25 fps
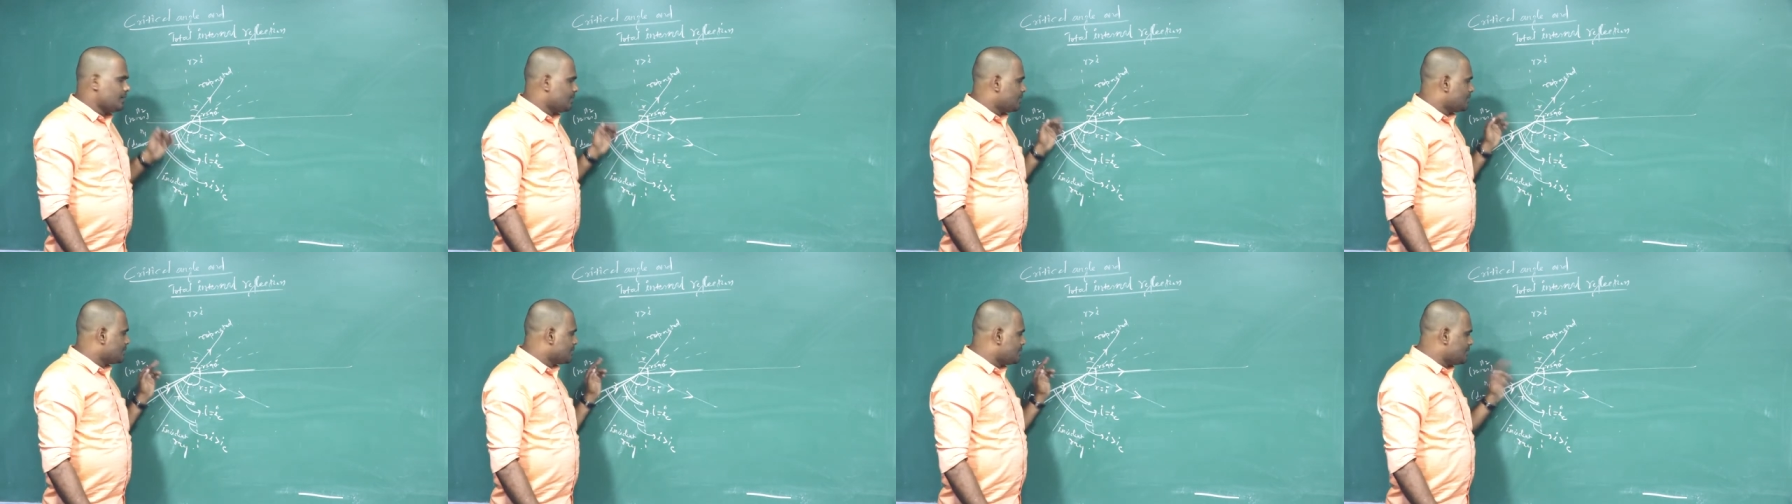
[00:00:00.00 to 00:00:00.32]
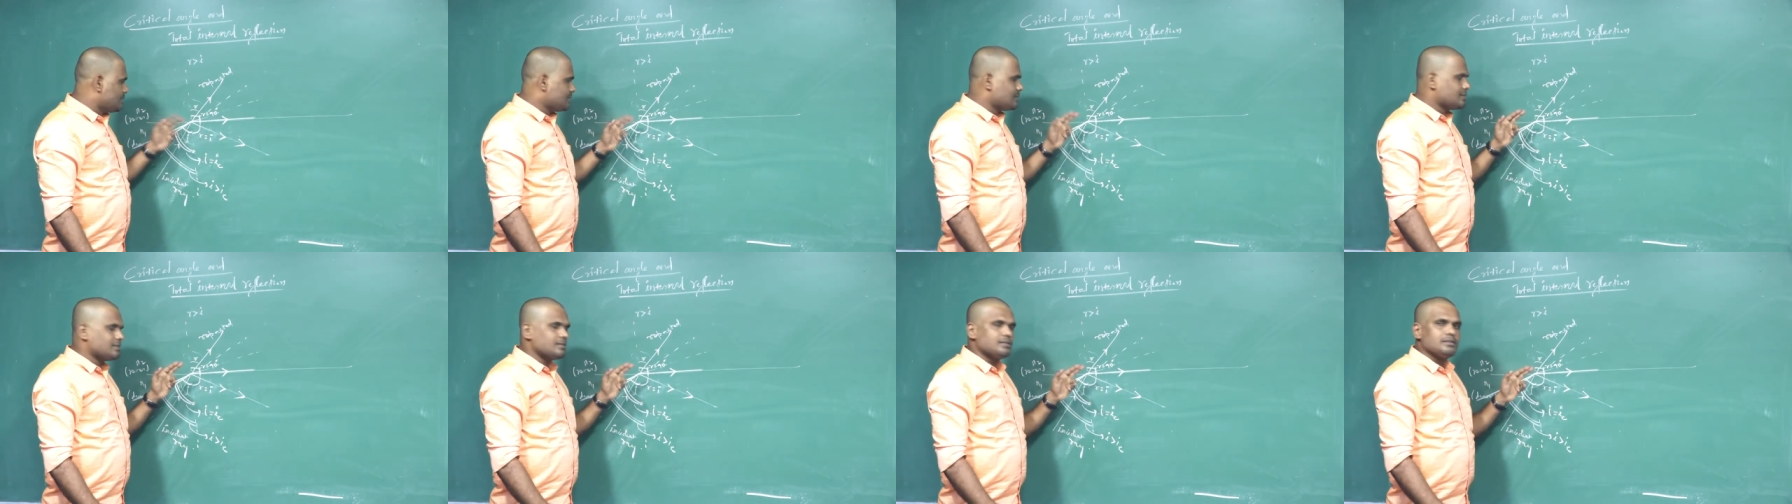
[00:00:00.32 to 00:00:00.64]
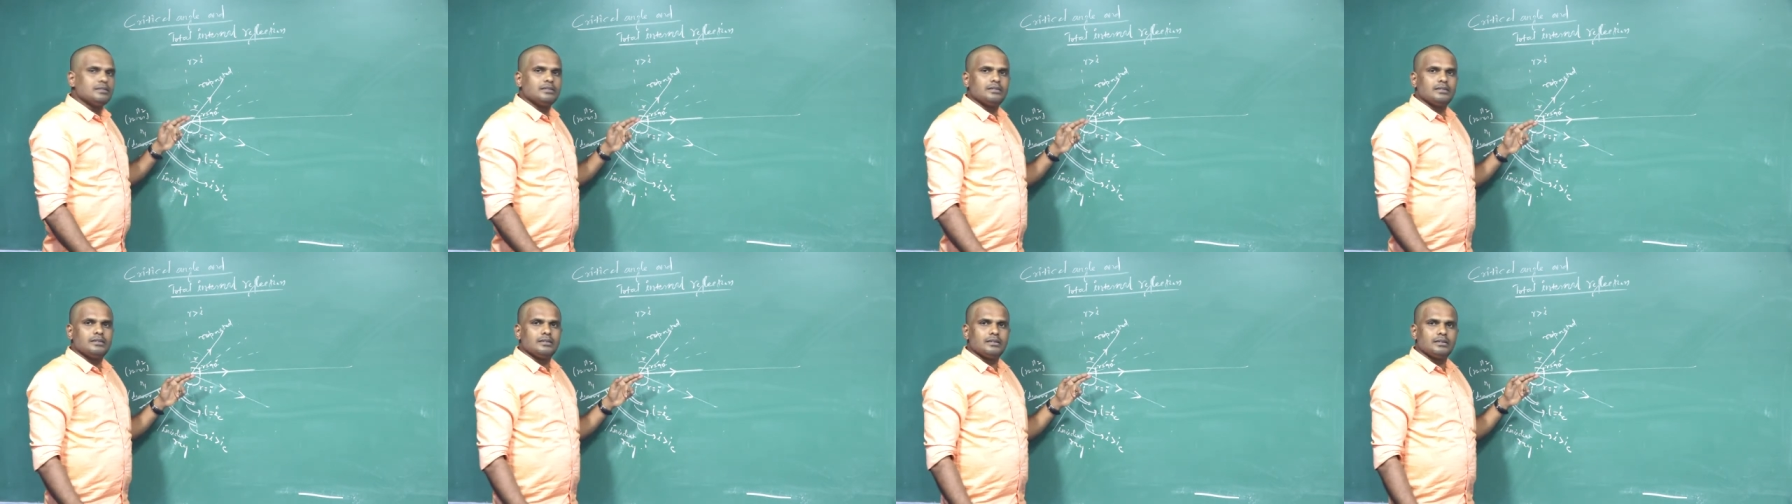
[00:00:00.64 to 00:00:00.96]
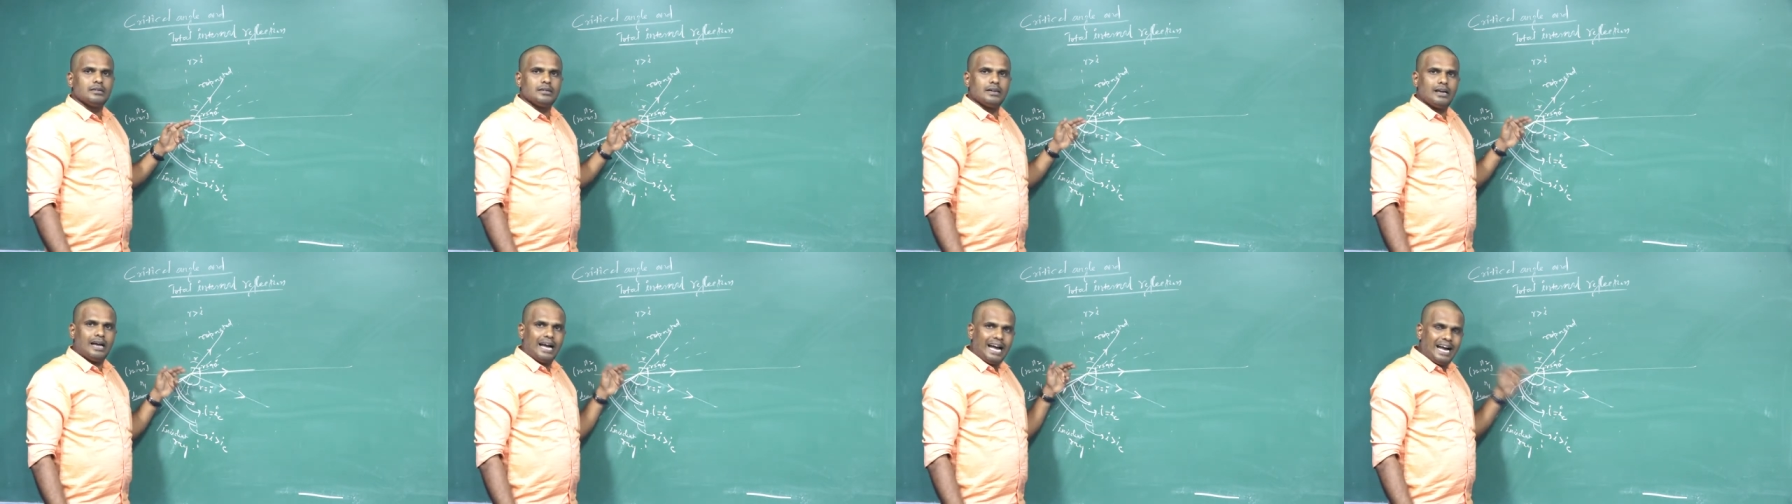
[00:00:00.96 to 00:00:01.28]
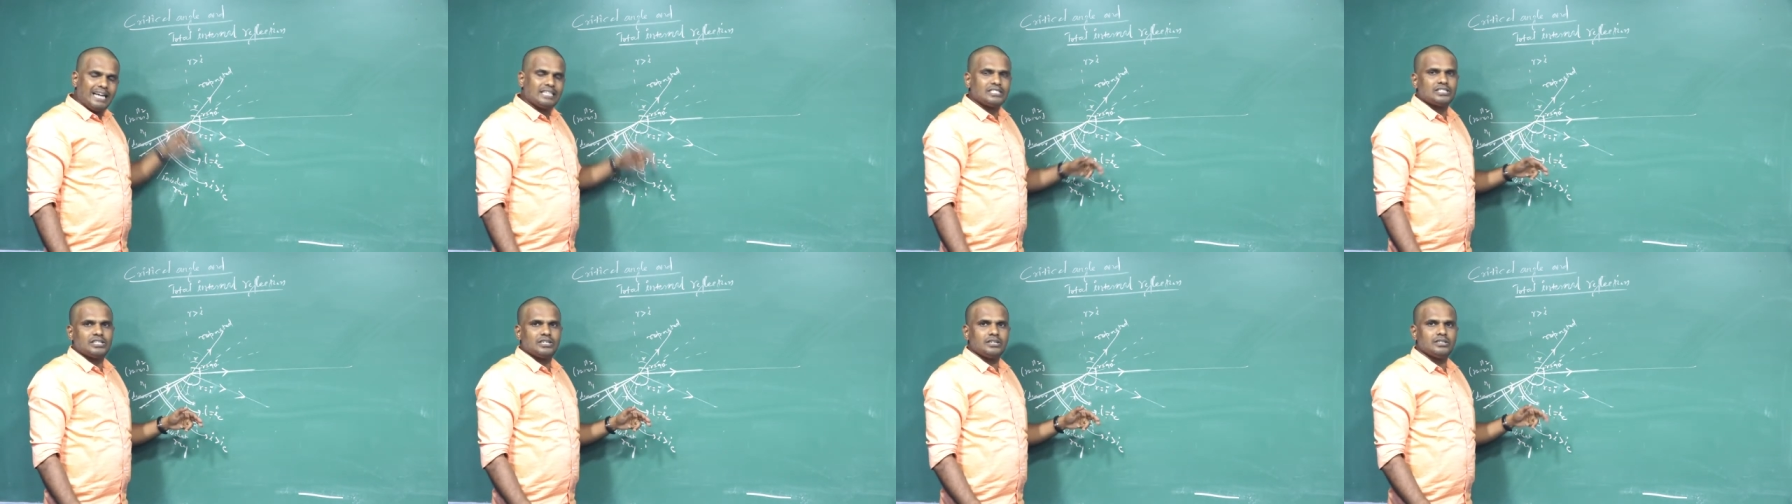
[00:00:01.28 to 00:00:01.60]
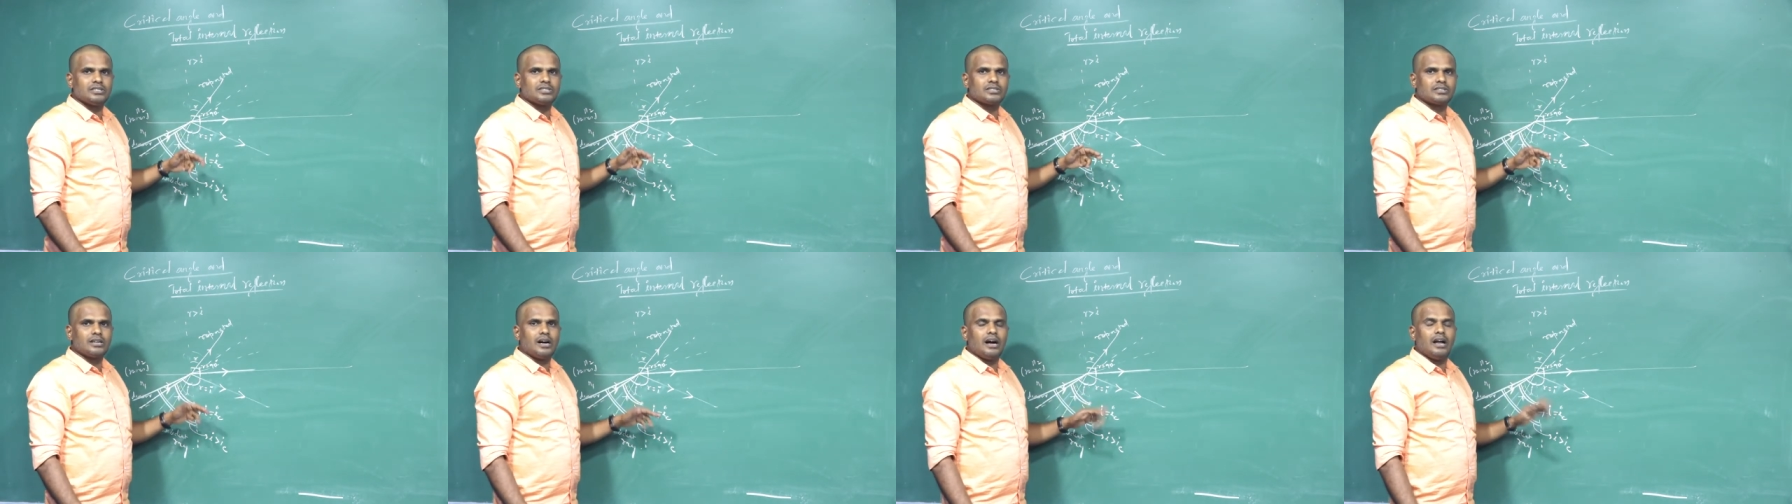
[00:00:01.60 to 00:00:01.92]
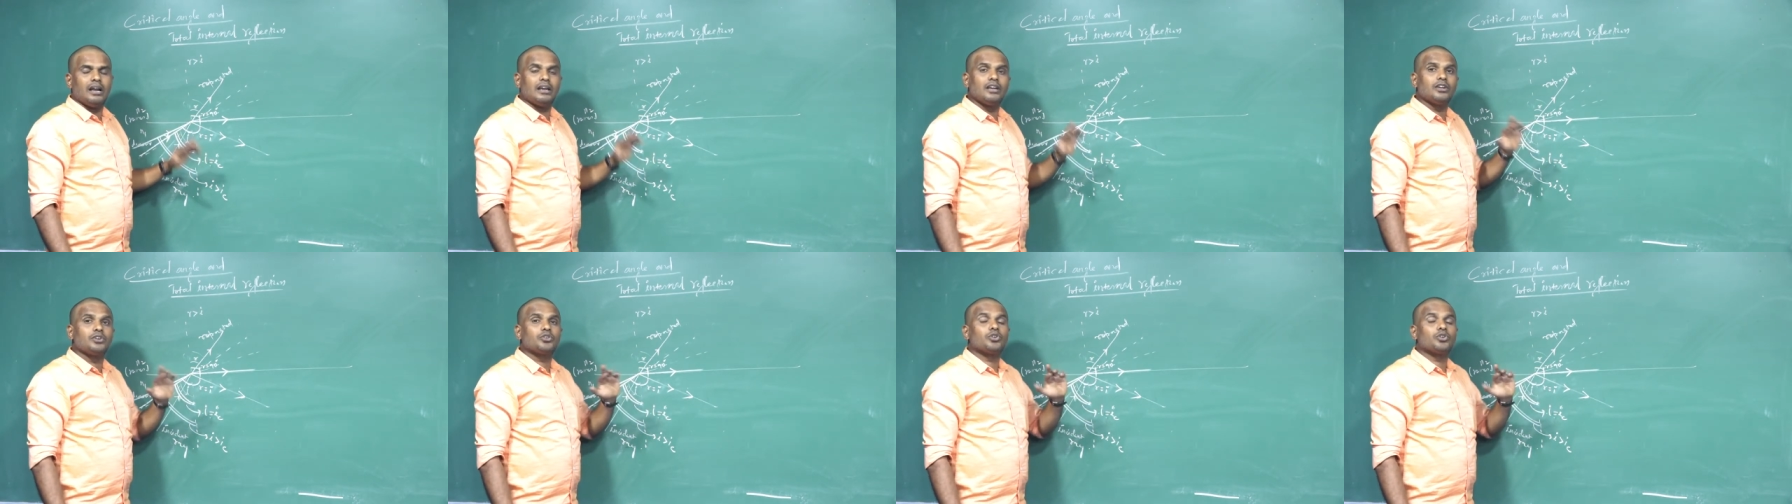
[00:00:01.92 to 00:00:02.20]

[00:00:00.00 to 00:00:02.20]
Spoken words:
This action is called